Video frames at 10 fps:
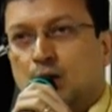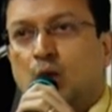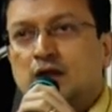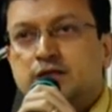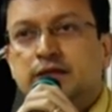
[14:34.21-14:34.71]

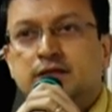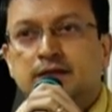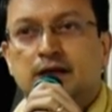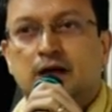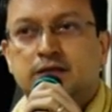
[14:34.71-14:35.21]
what
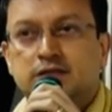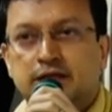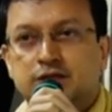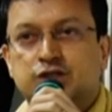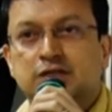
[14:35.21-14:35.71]
Indian
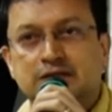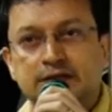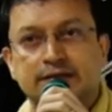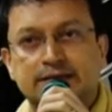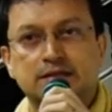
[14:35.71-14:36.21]
architecture
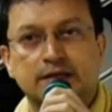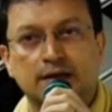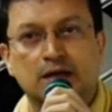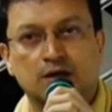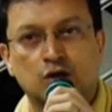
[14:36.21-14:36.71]
did
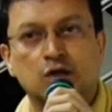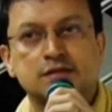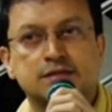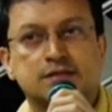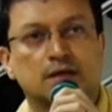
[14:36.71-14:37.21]

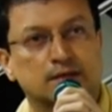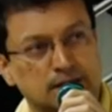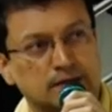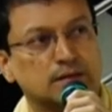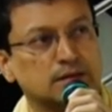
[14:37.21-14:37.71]
across
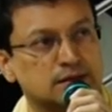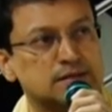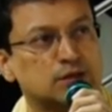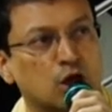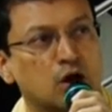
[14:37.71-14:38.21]

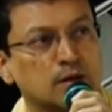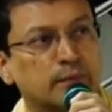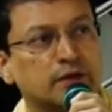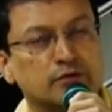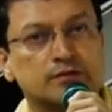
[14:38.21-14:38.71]
this long
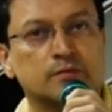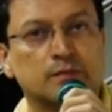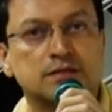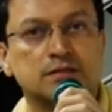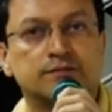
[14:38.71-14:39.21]
period from
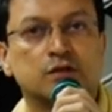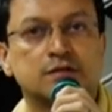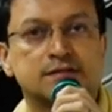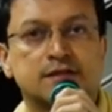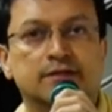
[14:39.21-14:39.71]

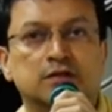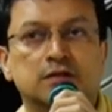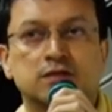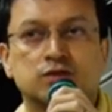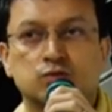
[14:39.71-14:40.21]

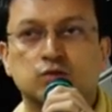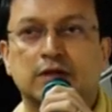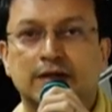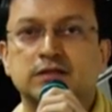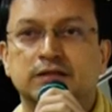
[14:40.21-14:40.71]
1947 to
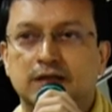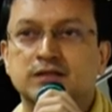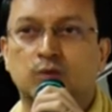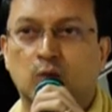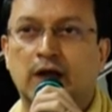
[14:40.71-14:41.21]

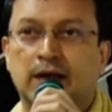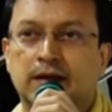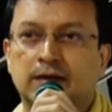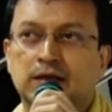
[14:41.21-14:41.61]
1991.